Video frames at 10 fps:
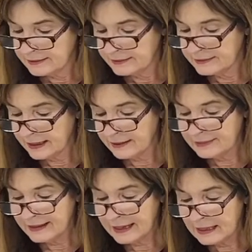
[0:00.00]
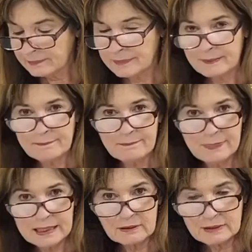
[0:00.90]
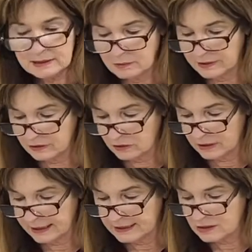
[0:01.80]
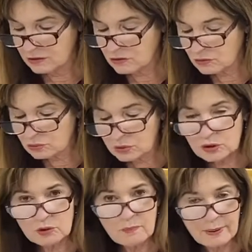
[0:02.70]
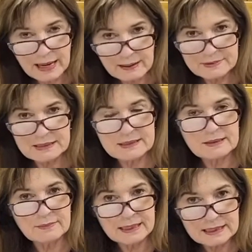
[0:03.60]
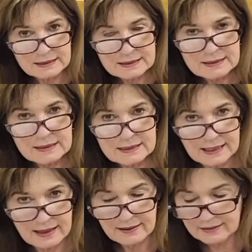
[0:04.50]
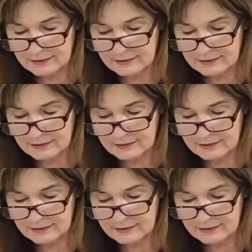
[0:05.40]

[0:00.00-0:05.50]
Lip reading: that they had been buried with Christ through baptism into death,